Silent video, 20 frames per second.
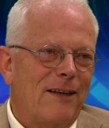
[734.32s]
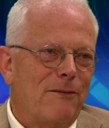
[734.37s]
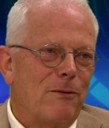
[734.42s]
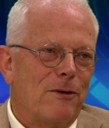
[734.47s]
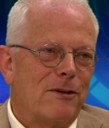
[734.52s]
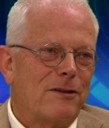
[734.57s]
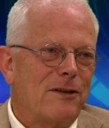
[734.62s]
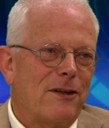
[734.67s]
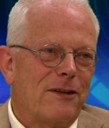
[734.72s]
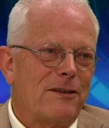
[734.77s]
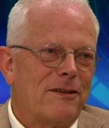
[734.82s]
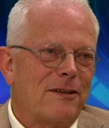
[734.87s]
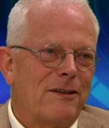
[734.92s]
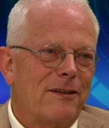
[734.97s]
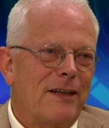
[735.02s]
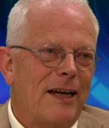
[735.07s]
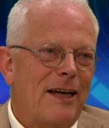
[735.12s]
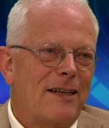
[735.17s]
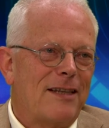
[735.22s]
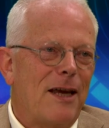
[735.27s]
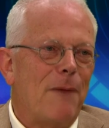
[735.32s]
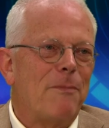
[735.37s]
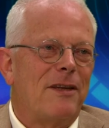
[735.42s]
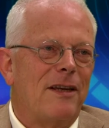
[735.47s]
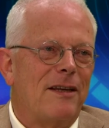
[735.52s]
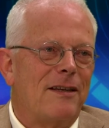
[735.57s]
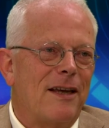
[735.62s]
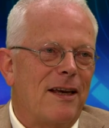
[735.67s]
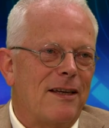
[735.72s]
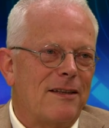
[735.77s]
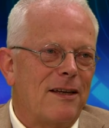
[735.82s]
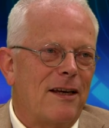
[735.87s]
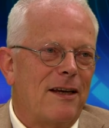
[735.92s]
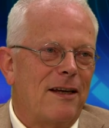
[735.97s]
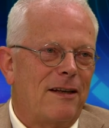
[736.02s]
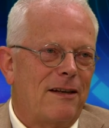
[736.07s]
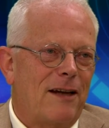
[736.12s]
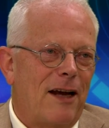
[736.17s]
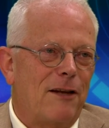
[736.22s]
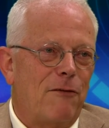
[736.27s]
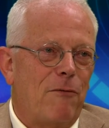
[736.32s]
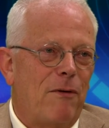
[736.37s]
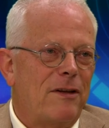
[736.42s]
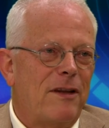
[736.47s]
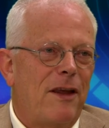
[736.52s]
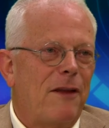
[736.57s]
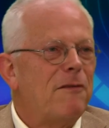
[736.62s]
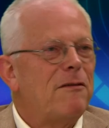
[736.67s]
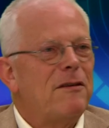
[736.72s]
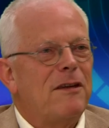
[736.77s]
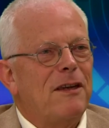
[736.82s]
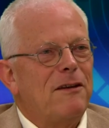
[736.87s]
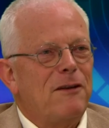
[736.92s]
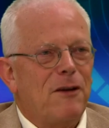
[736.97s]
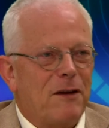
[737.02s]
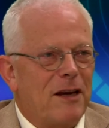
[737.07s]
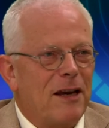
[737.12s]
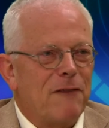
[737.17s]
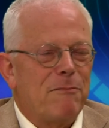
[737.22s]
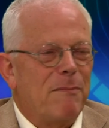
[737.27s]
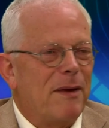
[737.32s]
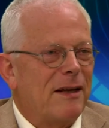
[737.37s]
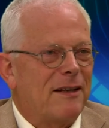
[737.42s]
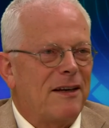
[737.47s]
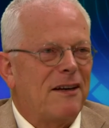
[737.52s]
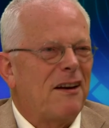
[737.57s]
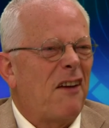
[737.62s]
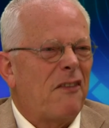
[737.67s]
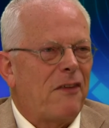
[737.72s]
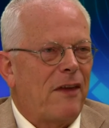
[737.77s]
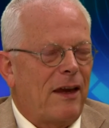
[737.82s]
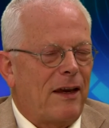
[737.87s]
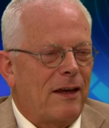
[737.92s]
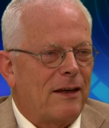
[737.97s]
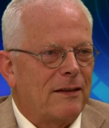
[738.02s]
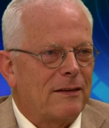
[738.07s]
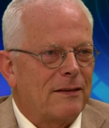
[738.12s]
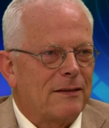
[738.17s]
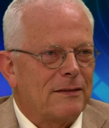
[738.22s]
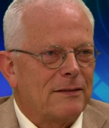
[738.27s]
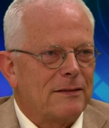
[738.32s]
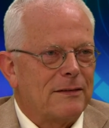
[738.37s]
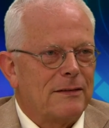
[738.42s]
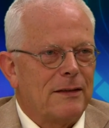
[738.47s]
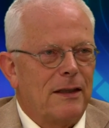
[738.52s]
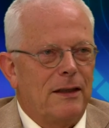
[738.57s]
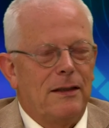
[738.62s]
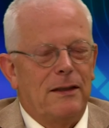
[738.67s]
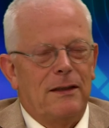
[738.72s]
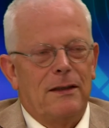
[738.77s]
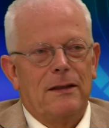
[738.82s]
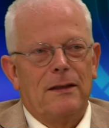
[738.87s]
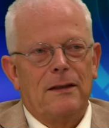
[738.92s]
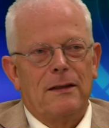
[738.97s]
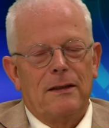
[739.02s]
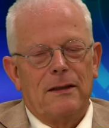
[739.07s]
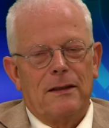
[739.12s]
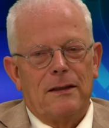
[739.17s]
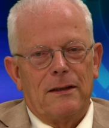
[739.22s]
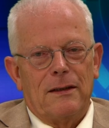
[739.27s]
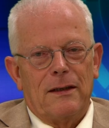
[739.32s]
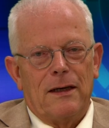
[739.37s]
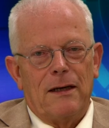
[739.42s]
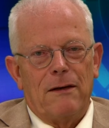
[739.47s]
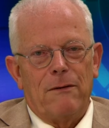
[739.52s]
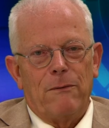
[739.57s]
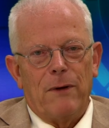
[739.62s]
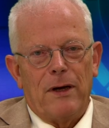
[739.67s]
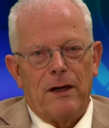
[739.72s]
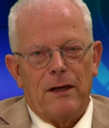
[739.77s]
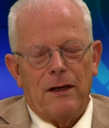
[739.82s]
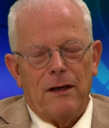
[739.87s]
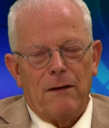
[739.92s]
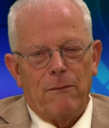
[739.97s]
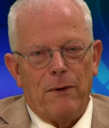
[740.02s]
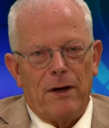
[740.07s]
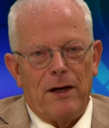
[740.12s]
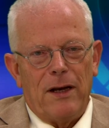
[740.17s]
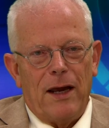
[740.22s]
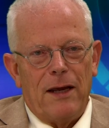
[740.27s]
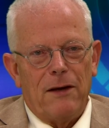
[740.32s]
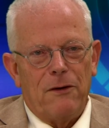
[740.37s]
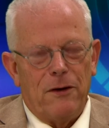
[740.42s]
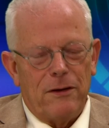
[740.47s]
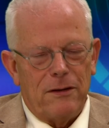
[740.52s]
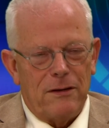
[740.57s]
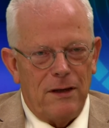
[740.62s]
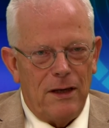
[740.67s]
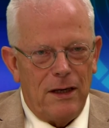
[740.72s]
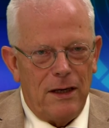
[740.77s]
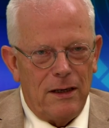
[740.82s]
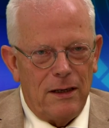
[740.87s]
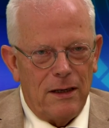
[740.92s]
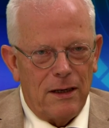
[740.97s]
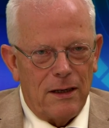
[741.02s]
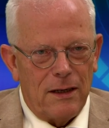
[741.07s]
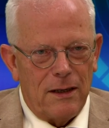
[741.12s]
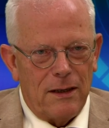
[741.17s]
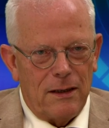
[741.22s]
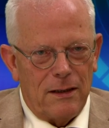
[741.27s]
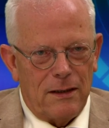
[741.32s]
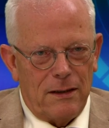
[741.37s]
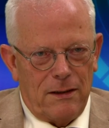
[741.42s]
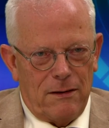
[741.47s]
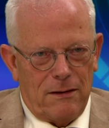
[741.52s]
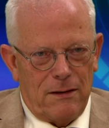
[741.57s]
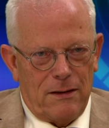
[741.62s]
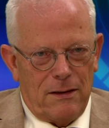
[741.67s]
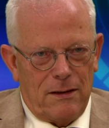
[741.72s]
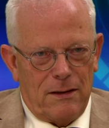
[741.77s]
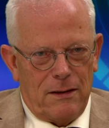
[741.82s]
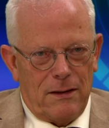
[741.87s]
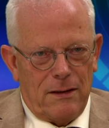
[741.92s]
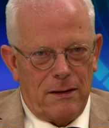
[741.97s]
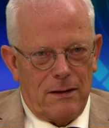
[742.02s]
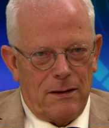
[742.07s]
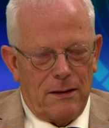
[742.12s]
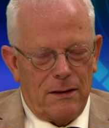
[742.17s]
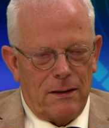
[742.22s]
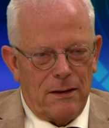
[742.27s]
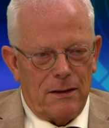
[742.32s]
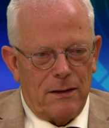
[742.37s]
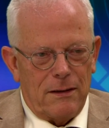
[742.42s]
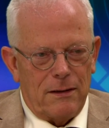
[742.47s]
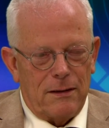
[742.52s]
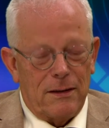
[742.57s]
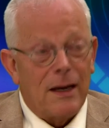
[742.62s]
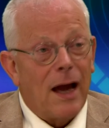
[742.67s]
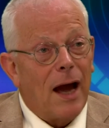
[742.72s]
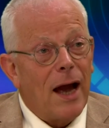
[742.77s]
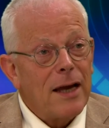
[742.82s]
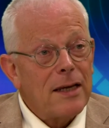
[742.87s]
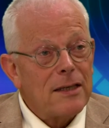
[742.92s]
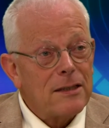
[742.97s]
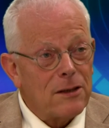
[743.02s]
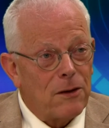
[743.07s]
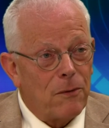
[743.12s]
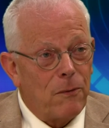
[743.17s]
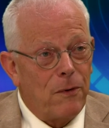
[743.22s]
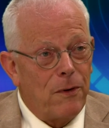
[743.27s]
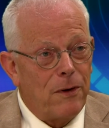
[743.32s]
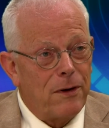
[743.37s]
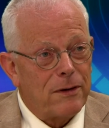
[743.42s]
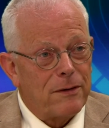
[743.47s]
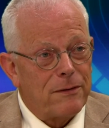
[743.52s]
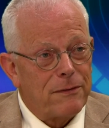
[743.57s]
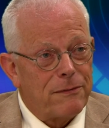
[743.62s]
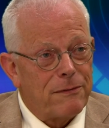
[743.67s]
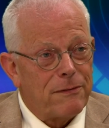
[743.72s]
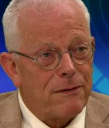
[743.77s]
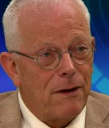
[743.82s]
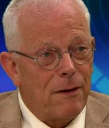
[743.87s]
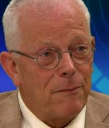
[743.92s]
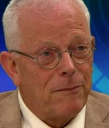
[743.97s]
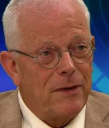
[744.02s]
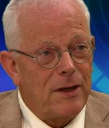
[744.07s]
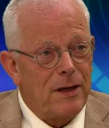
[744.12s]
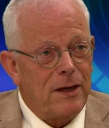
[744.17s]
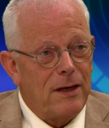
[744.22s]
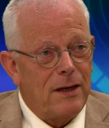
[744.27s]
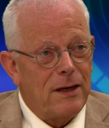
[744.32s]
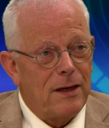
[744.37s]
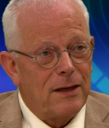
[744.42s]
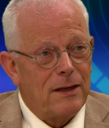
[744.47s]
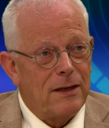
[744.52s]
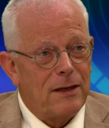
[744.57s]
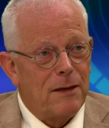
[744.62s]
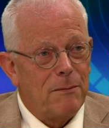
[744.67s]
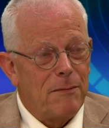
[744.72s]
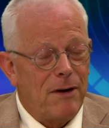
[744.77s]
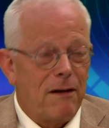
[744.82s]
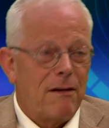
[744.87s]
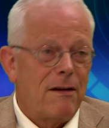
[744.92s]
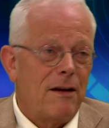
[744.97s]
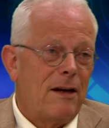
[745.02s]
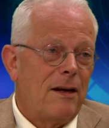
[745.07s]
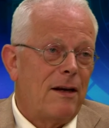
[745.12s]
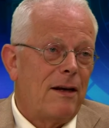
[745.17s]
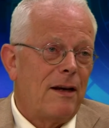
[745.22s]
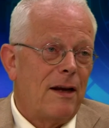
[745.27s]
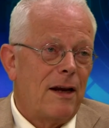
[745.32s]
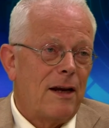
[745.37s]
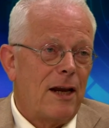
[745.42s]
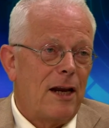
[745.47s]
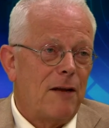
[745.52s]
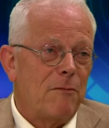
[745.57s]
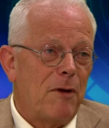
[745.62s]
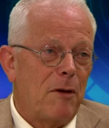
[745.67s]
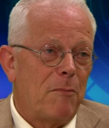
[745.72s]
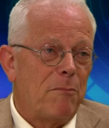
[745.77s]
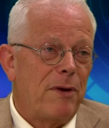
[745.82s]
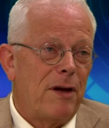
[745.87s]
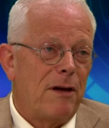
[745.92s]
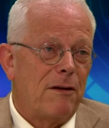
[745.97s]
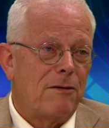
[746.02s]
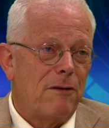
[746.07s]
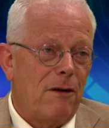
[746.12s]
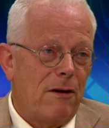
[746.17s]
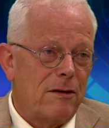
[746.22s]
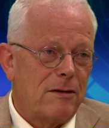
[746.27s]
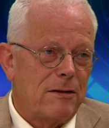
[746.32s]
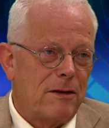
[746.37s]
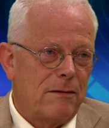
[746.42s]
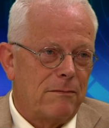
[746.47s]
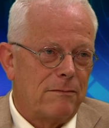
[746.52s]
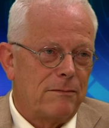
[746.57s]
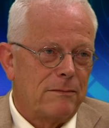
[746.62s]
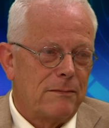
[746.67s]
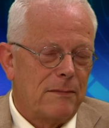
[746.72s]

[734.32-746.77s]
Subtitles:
was not accepted as a kind of, then you give better nothing. And when I got the Guy's Award from the American Academy of Paleontology,